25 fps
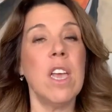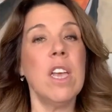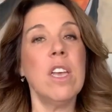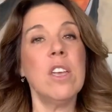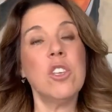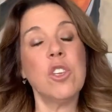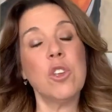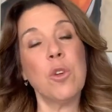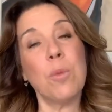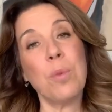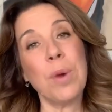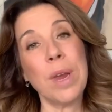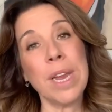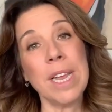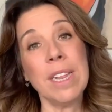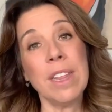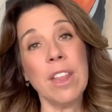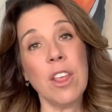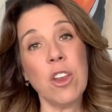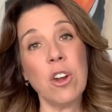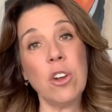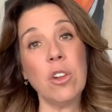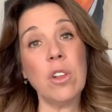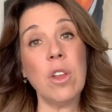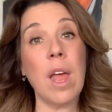So bring a
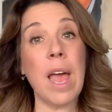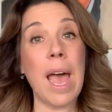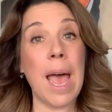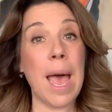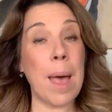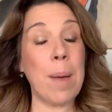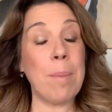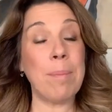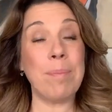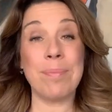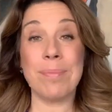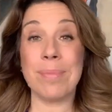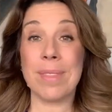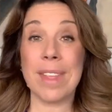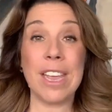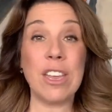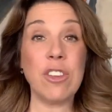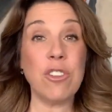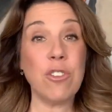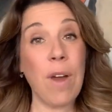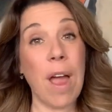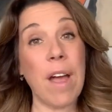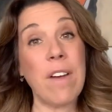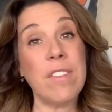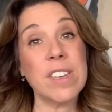little
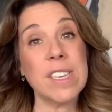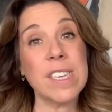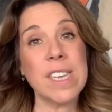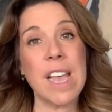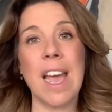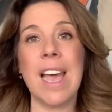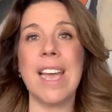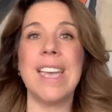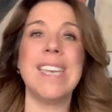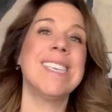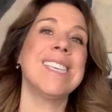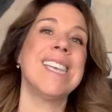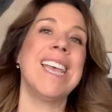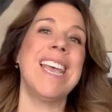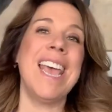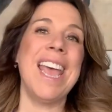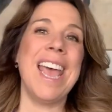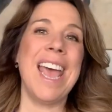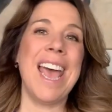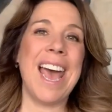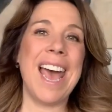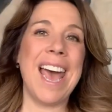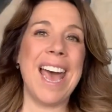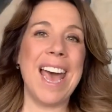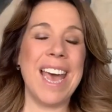travel size
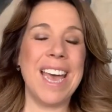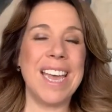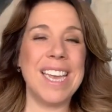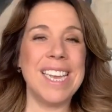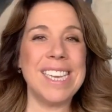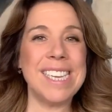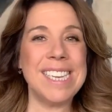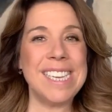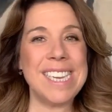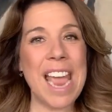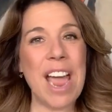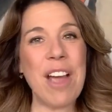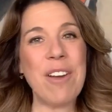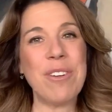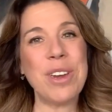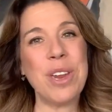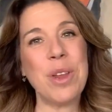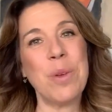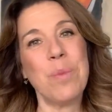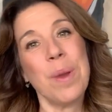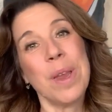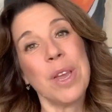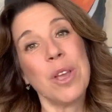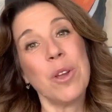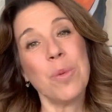Downy
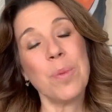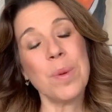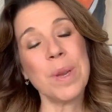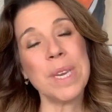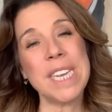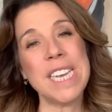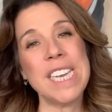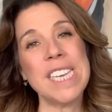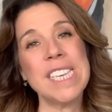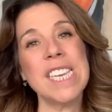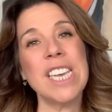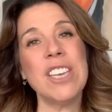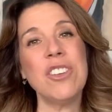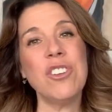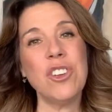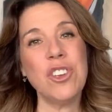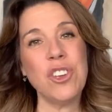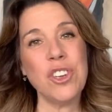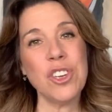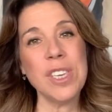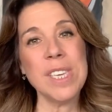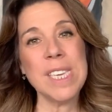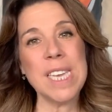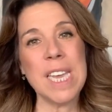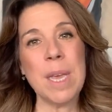Wrinkle Release to
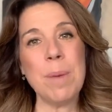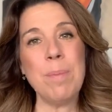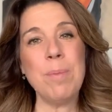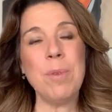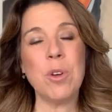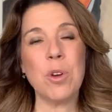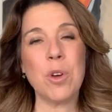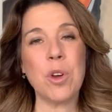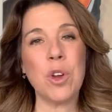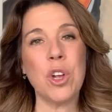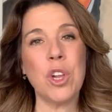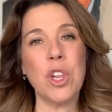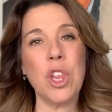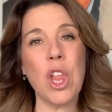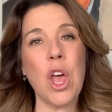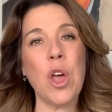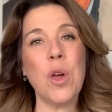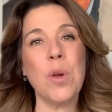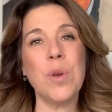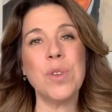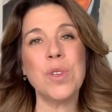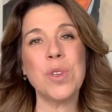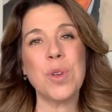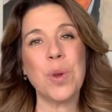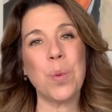just keep your
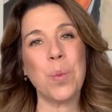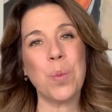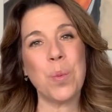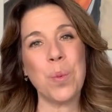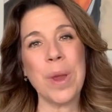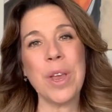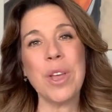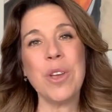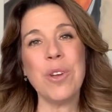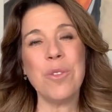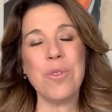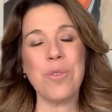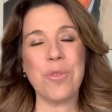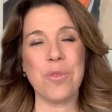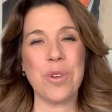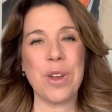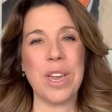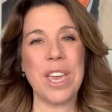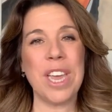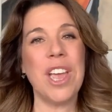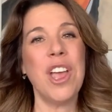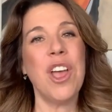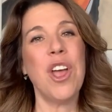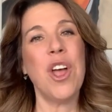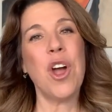clothes wrinkle
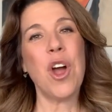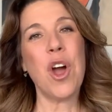free